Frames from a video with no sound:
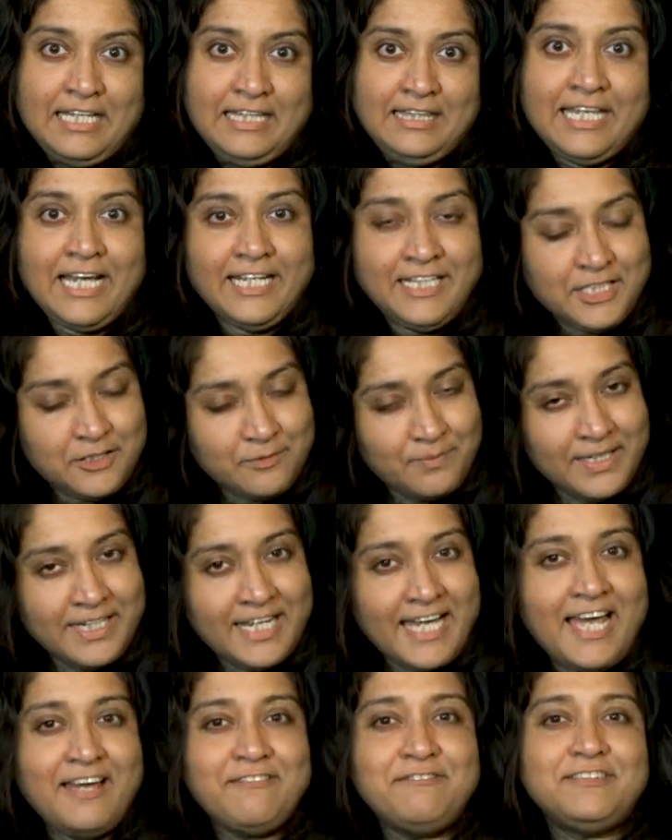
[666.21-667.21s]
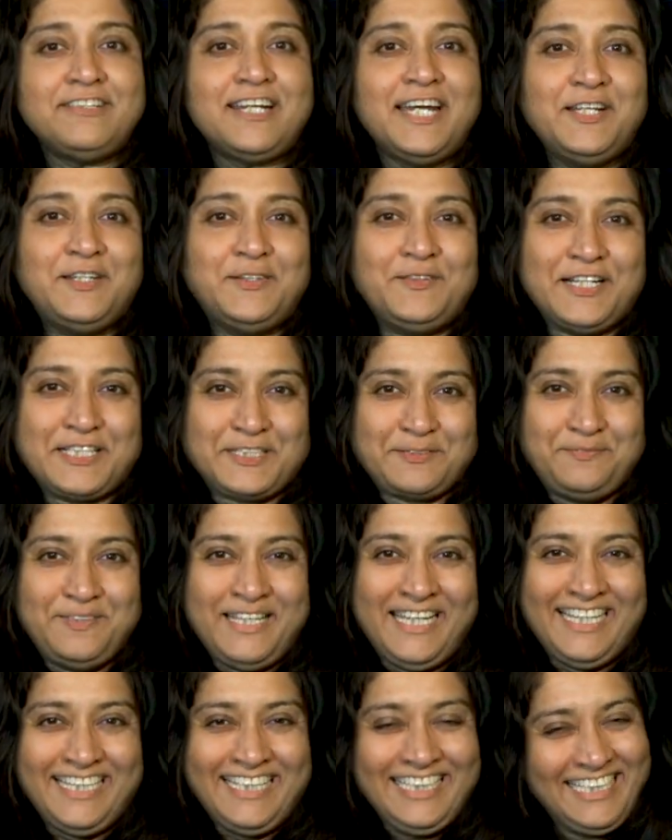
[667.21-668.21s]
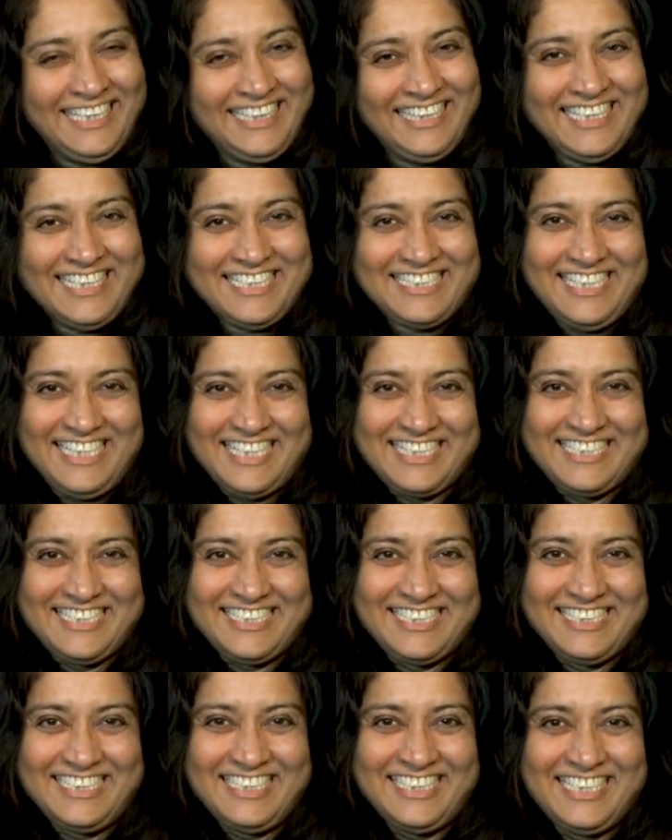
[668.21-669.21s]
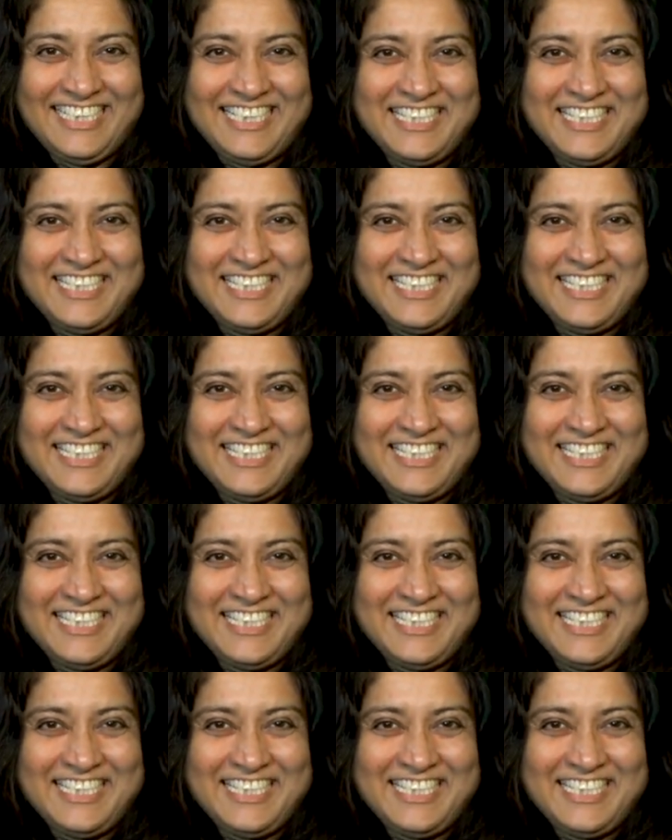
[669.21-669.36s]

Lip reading: That is what I have tried to explain in this lecture.